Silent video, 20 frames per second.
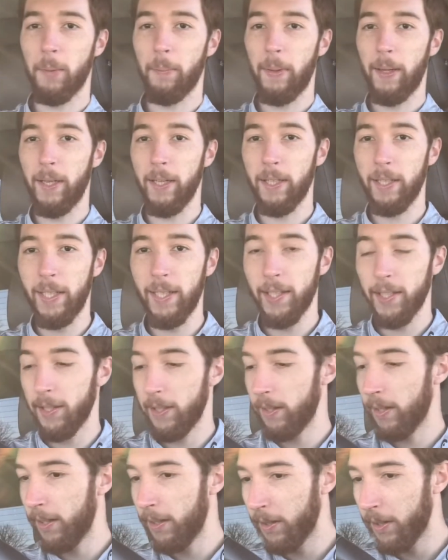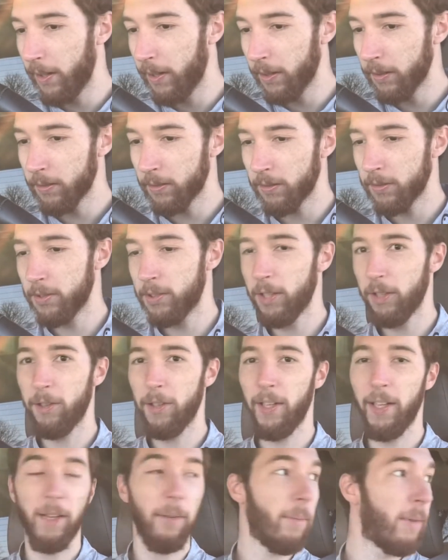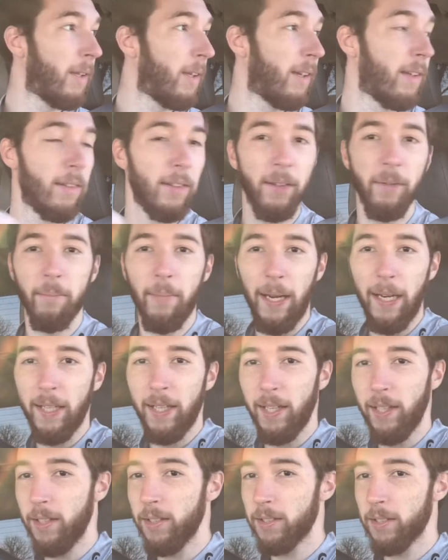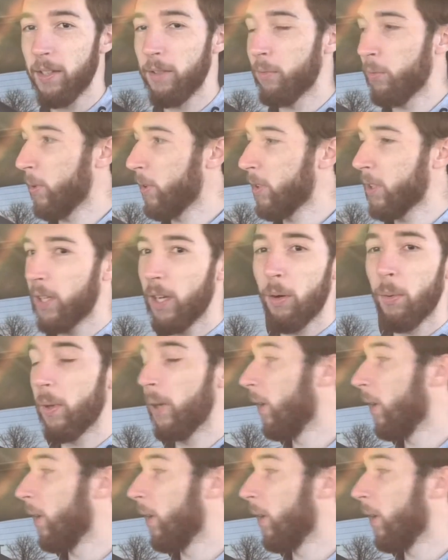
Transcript: buddy Leland in there. Showed him the makings of what's going